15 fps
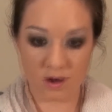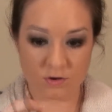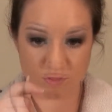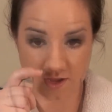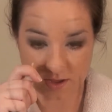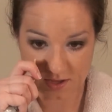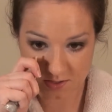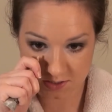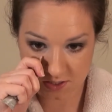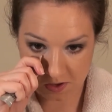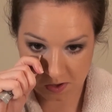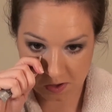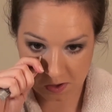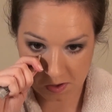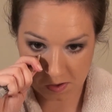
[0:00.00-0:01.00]
All right,
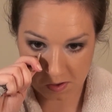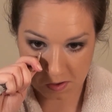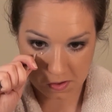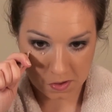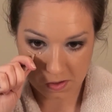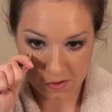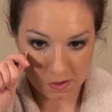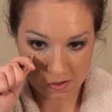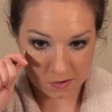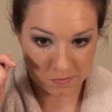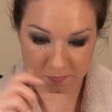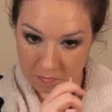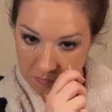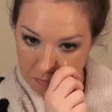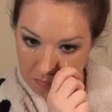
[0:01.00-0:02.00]
and now to move
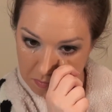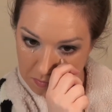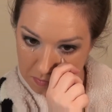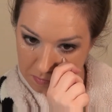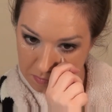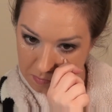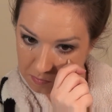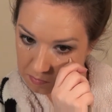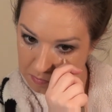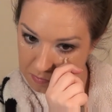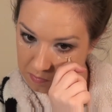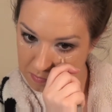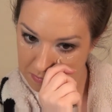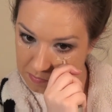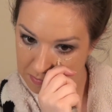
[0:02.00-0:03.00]
on to
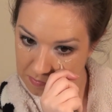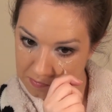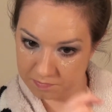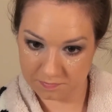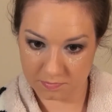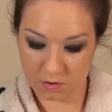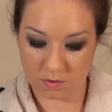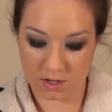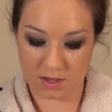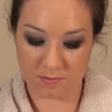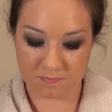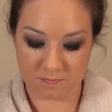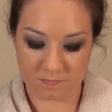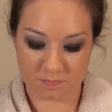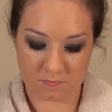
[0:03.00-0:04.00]
highlighting, I'm
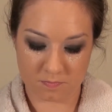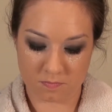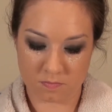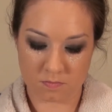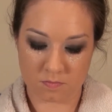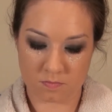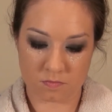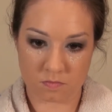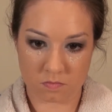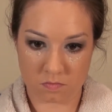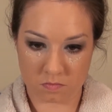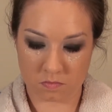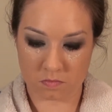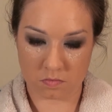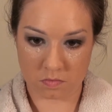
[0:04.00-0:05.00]
going to
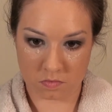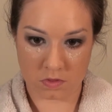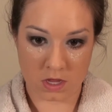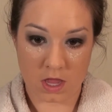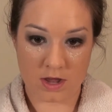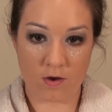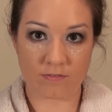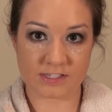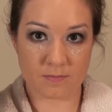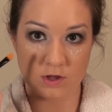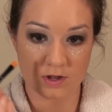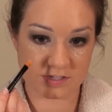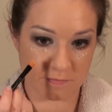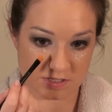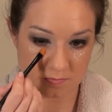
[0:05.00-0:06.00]
use the IT
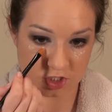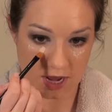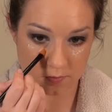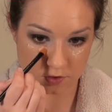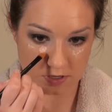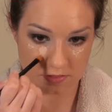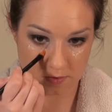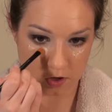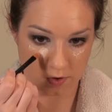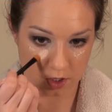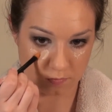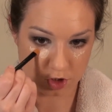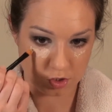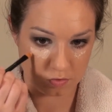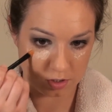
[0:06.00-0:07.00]
Cosmetics Bye
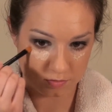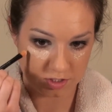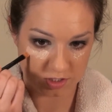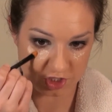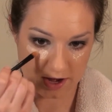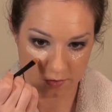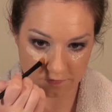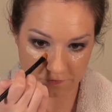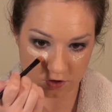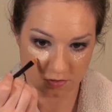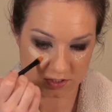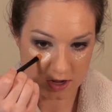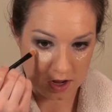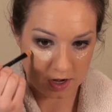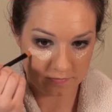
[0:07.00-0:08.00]
Bye Under Eye.
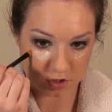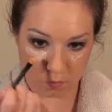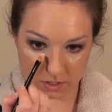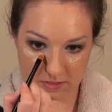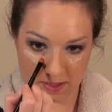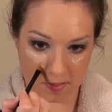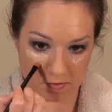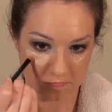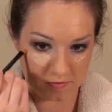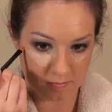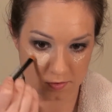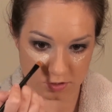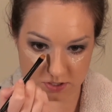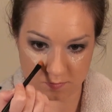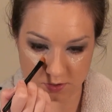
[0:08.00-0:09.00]
I think I'm
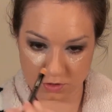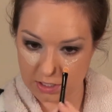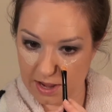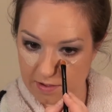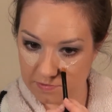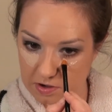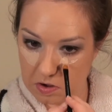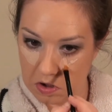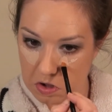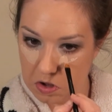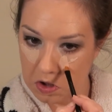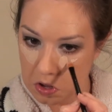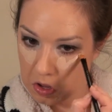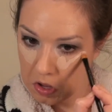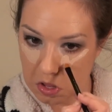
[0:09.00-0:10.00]
almost out of this. I have
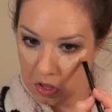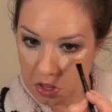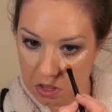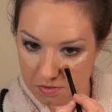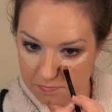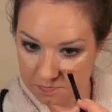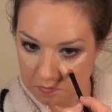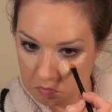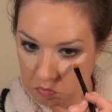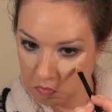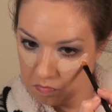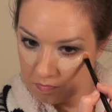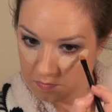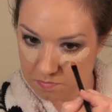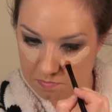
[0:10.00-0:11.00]
the shade
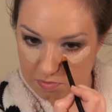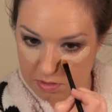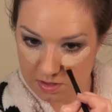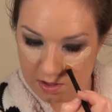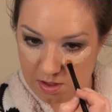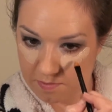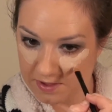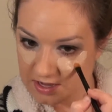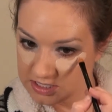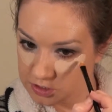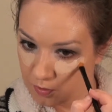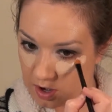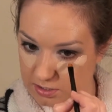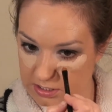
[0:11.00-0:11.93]
Neutral Medium.